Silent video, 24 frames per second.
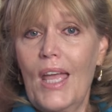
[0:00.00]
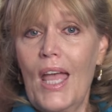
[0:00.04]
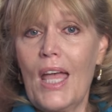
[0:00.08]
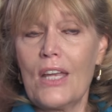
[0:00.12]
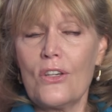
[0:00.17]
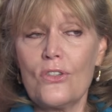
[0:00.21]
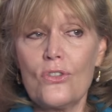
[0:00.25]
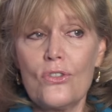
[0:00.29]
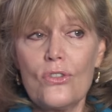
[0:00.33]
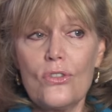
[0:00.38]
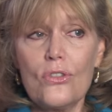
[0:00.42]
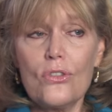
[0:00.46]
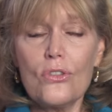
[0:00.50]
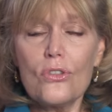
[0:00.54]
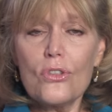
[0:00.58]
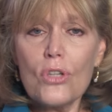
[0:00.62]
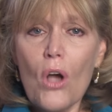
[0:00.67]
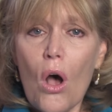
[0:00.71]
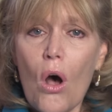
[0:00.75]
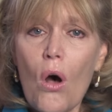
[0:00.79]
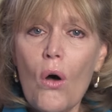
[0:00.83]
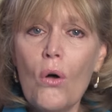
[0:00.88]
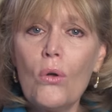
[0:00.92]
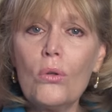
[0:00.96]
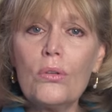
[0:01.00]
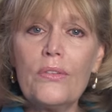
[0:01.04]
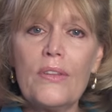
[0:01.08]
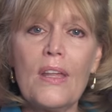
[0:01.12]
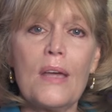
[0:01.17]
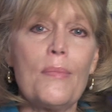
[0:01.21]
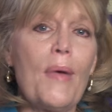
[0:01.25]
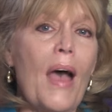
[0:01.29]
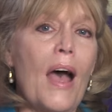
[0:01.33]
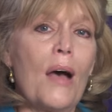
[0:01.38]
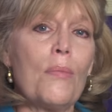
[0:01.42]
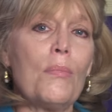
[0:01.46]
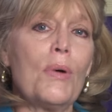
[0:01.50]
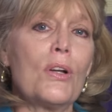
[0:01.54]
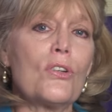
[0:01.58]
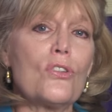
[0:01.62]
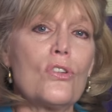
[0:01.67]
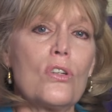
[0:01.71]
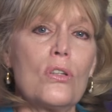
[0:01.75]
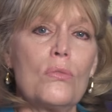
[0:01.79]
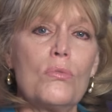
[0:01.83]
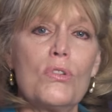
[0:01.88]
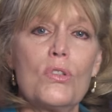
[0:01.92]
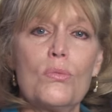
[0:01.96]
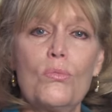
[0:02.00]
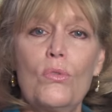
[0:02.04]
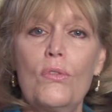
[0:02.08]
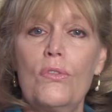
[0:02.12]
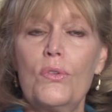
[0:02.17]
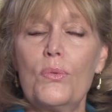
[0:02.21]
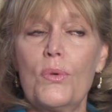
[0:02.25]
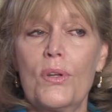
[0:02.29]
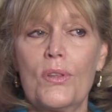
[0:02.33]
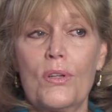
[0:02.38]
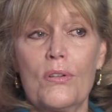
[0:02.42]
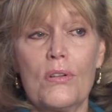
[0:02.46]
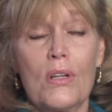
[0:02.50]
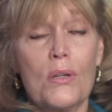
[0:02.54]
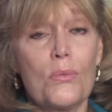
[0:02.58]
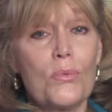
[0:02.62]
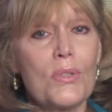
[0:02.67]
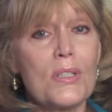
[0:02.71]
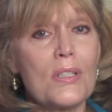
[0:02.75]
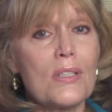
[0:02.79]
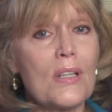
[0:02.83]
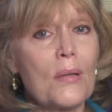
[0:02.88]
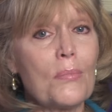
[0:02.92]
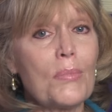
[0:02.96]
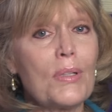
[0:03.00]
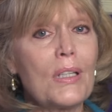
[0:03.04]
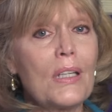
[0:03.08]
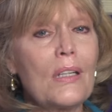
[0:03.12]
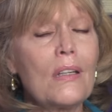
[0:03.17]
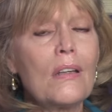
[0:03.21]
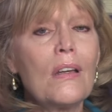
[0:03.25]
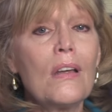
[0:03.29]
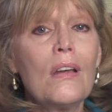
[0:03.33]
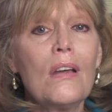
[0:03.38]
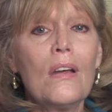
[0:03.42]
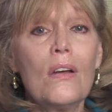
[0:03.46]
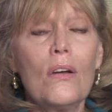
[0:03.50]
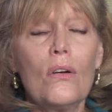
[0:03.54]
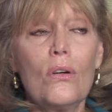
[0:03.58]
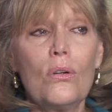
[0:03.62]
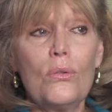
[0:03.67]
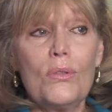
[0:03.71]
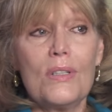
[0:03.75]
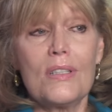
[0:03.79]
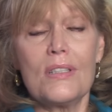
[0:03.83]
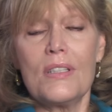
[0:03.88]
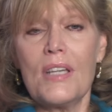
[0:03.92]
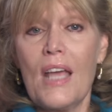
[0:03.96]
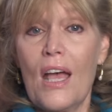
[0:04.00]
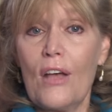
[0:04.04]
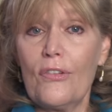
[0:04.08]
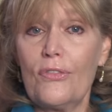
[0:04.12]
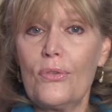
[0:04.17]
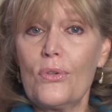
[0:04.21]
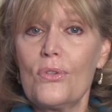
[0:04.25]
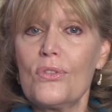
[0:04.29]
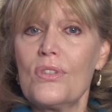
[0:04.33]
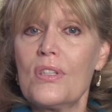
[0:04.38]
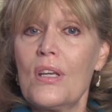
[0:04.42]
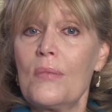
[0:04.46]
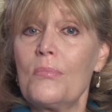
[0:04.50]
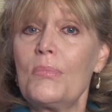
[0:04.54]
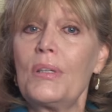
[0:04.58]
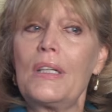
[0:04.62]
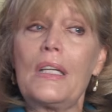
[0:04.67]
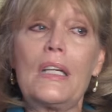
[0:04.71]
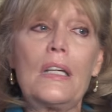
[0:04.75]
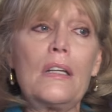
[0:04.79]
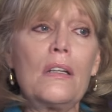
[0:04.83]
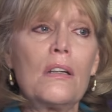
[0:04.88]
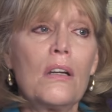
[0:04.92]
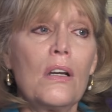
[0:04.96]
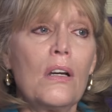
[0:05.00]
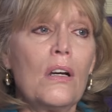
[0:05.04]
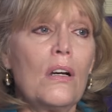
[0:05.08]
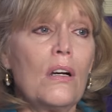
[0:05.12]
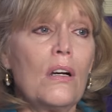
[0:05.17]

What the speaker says: and told them how much he was moved, whether it was somebody who is deaf or somebody,